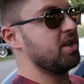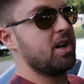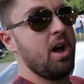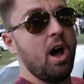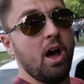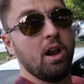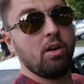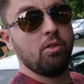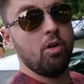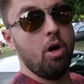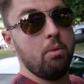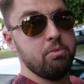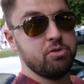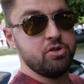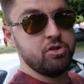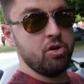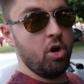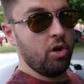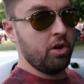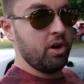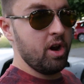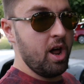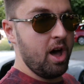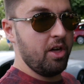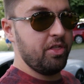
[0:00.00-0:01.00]
a colour option
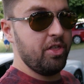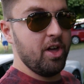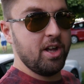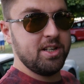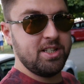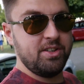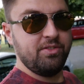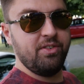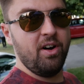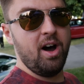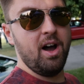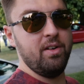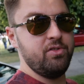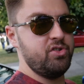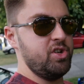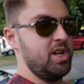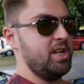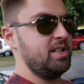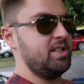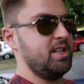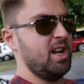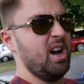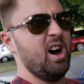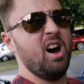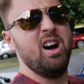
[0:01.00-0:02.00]
on an R35
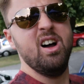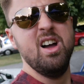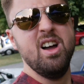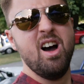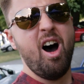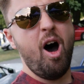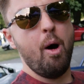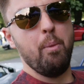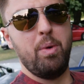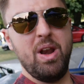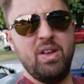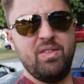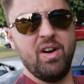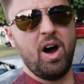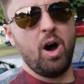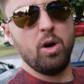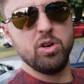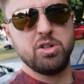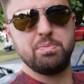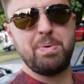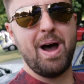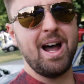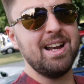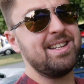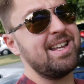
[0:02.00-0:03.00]
GTR. I believe it
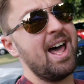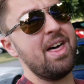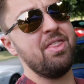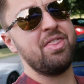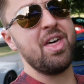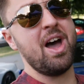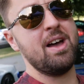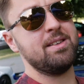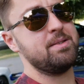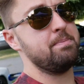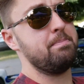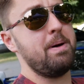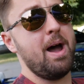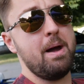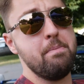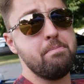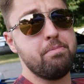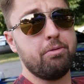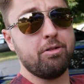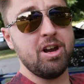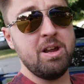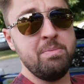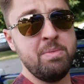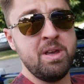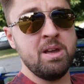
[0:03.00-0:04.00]
holds about a £10,000
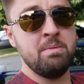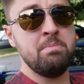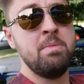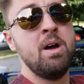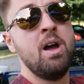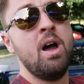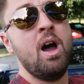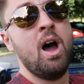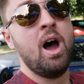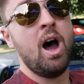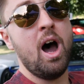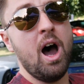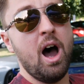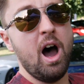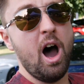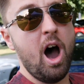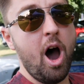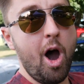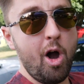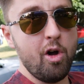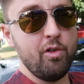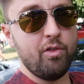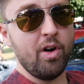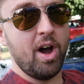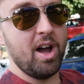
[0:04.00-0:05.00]
premium
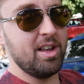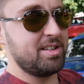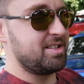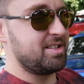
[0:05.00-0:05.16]
over a